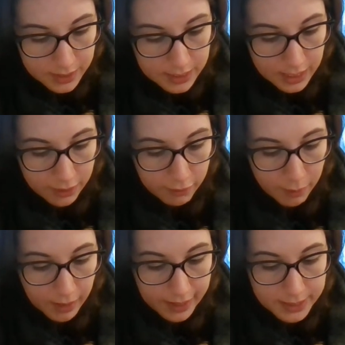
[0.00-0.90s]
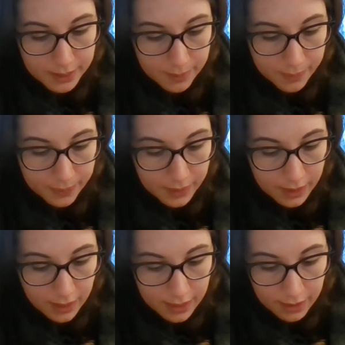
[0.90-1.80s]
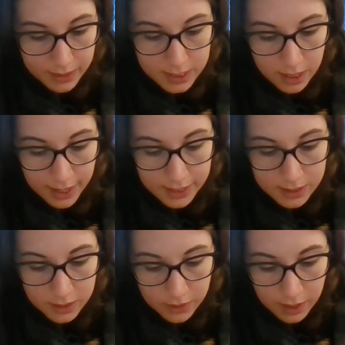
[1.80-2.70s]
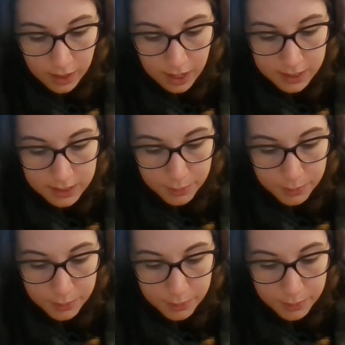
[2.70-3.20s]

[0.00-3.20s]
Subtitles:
Slither replied. "There are signs on the glass to